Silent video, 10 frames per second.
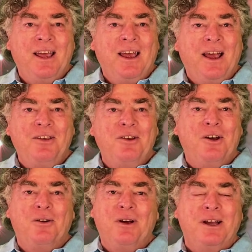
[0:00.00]
And you
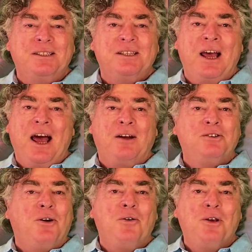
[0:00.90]
know, it's how
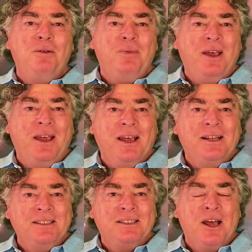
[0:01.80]
Tolkien
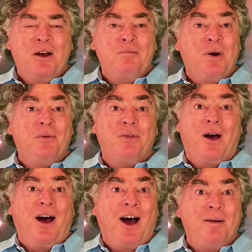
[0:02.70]
begins both The
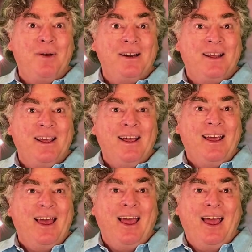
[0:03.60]
Hobbit
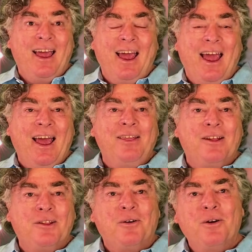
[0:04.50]
and
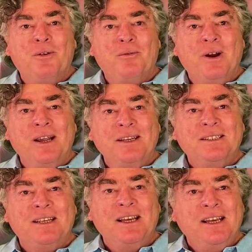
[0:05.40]
The Lord of the
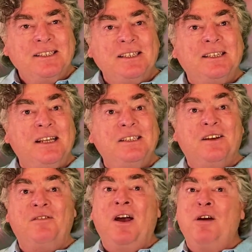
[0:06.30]
Rings is a sense
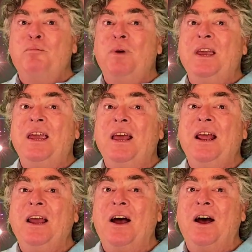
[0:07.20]
of
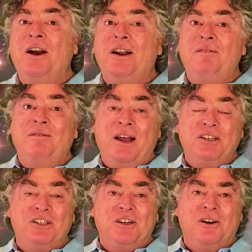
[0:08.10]
beginning on an
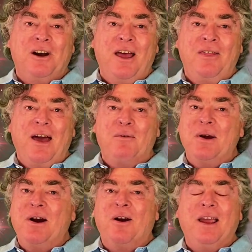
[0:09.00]
adventure that
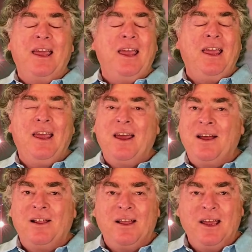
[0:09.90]
we are
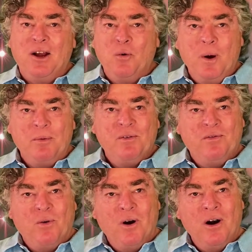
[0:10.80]
ill-equipped
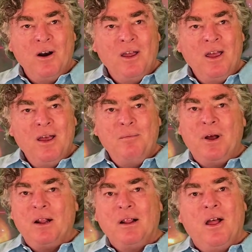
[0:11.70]
for.
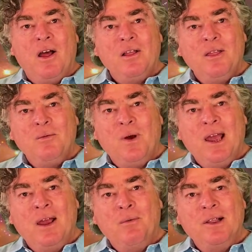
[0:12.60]
But along the
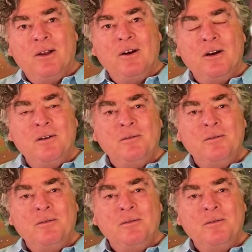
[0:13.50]
way, we learn.